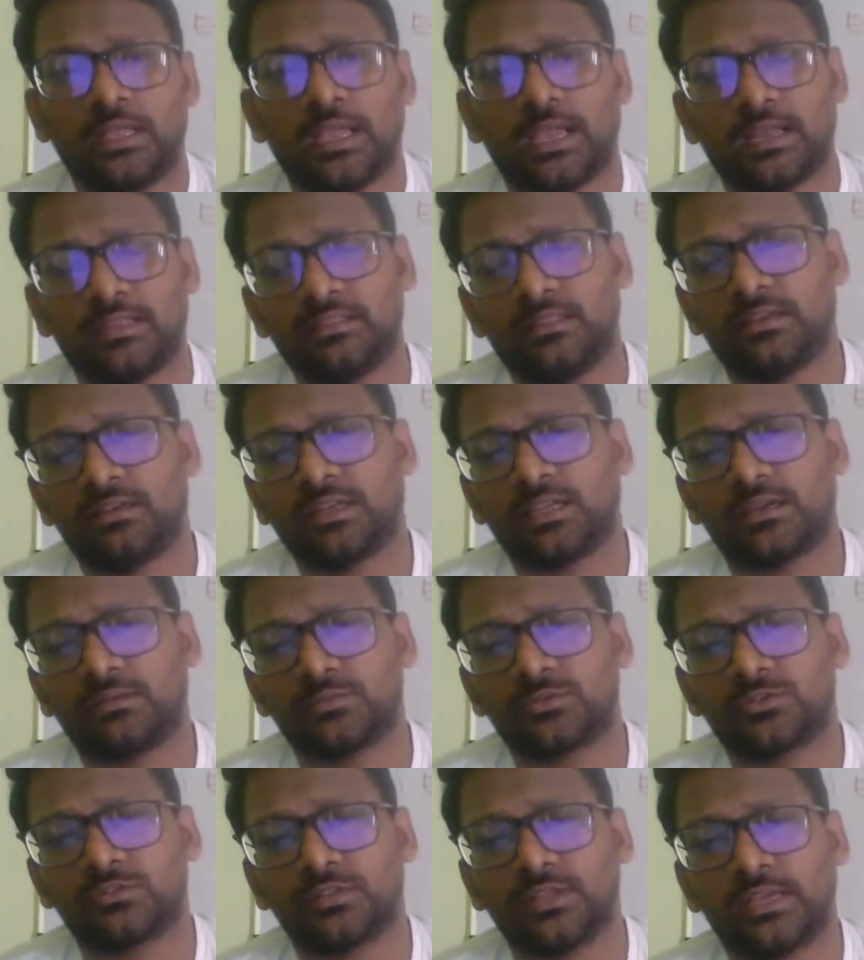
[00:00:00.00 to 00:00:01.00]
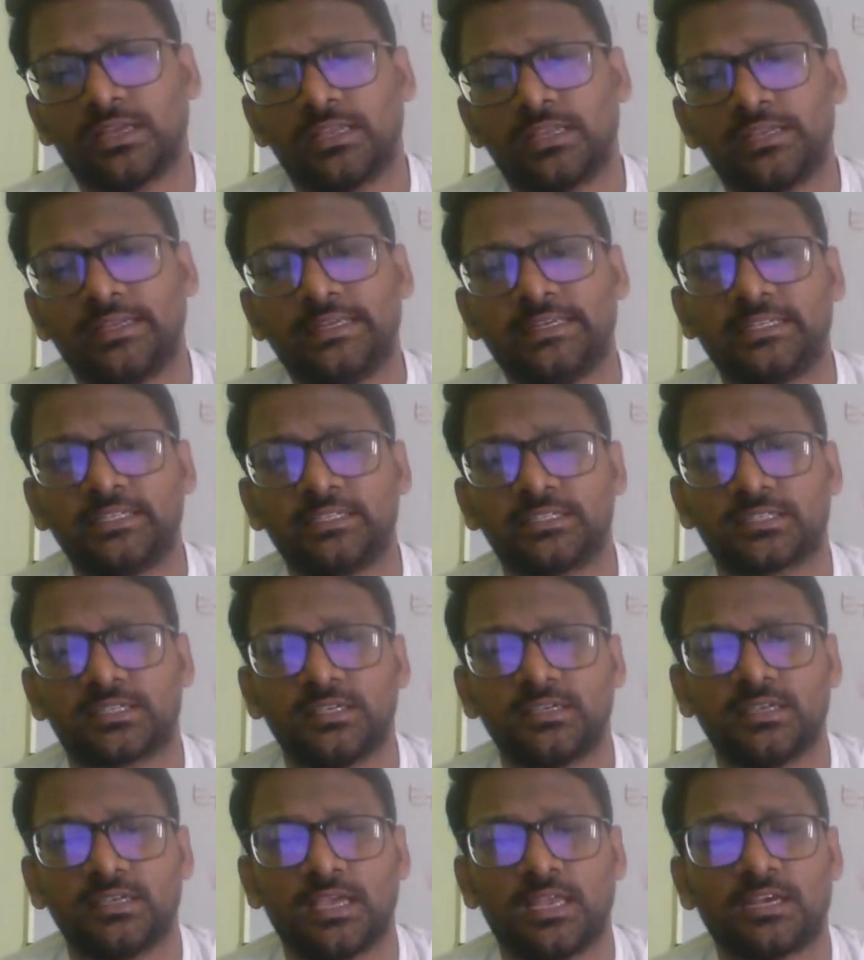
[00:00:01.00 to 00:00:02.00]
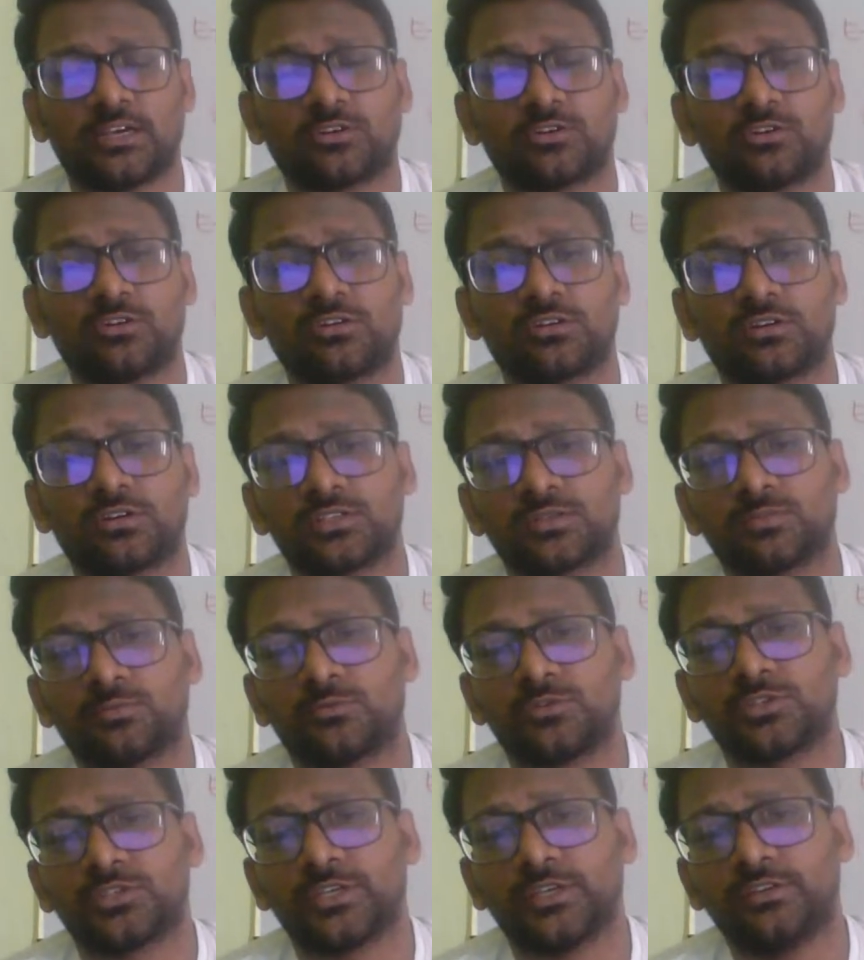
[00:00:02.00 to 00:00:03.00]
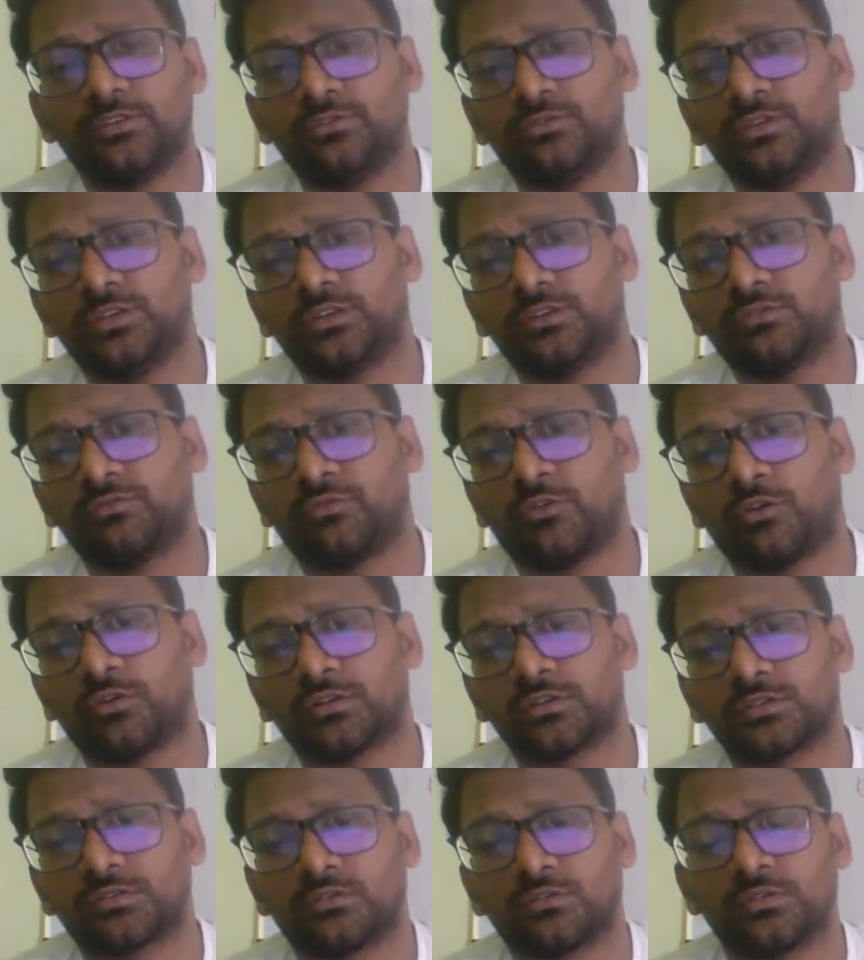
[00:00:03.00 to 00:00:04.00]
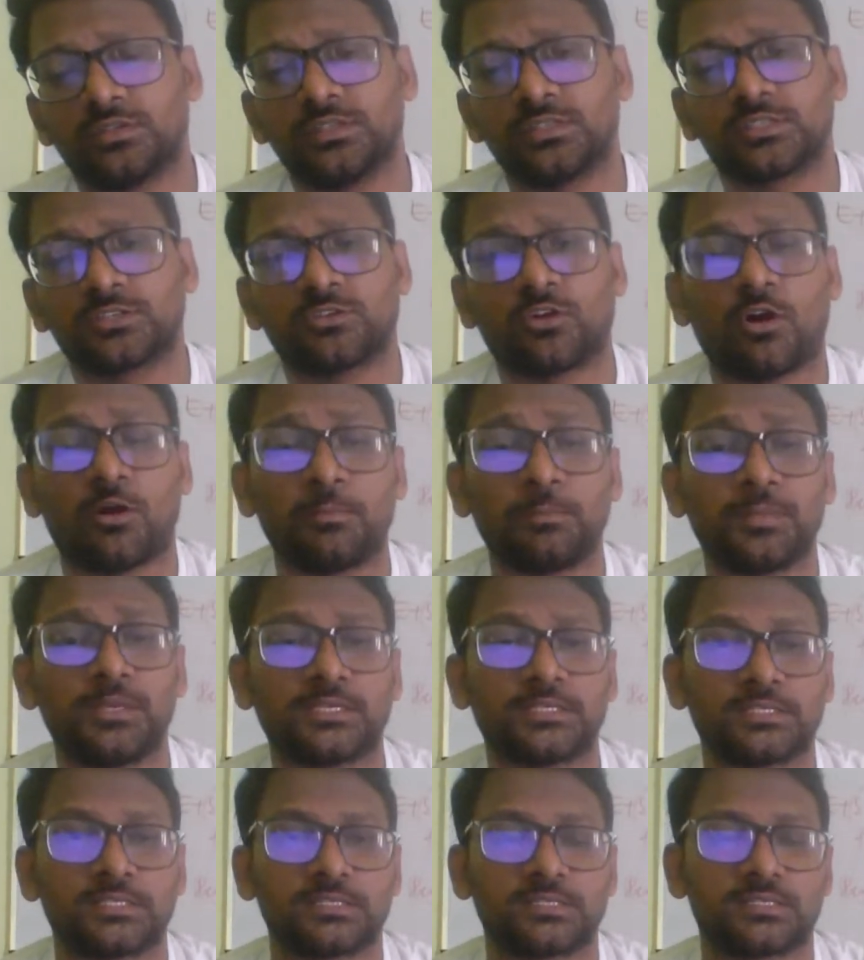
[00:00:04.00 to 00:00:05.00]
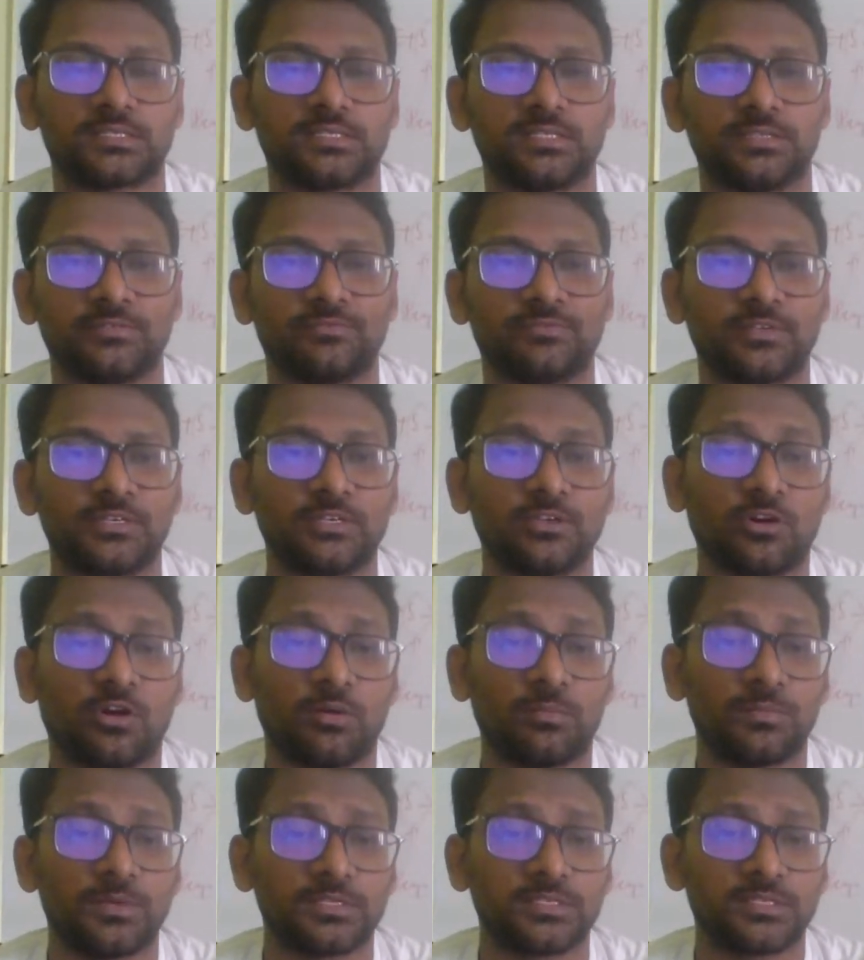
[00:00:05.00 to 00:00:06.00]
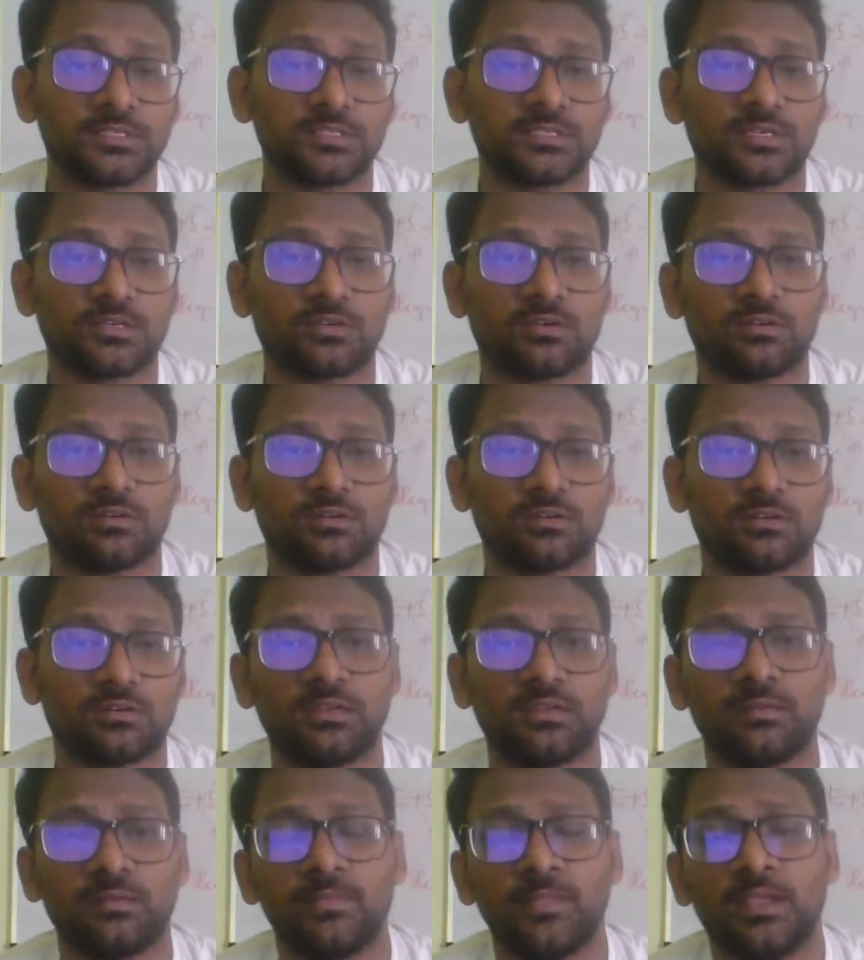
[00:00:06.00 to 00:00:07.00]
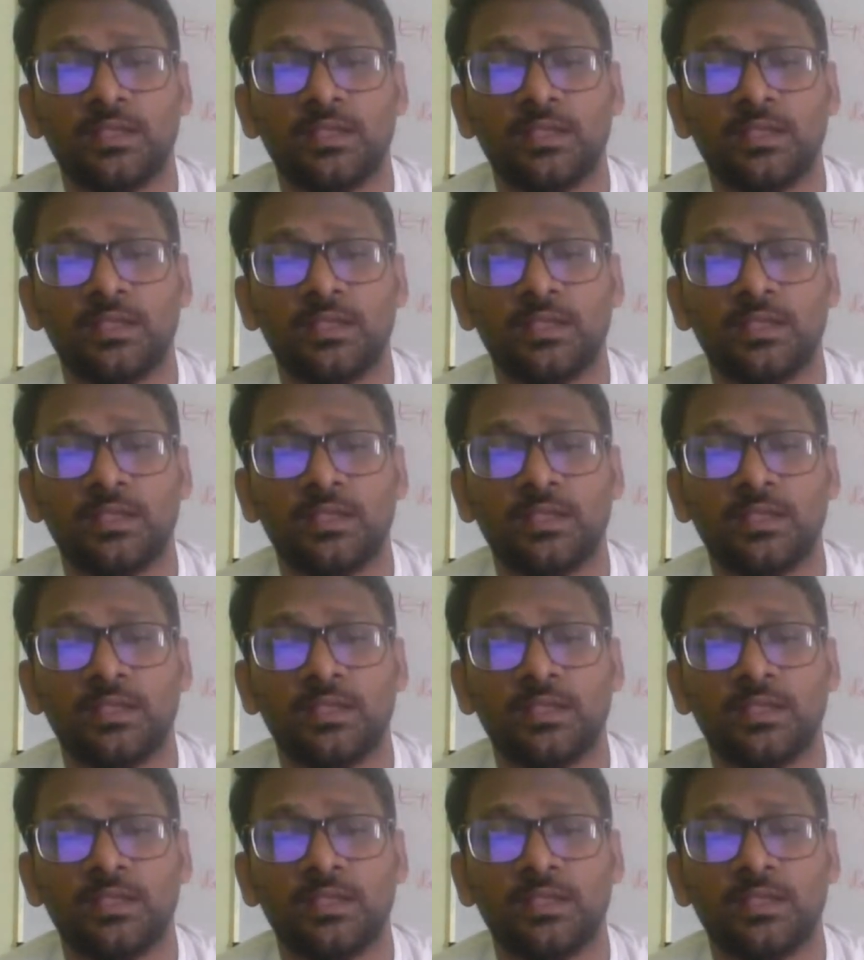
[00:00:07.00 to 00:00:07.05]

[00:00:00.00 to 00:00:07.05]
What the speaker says: And then comes to the ETC, electron transport chain. You need to focus on these complexes, different complexes that are there.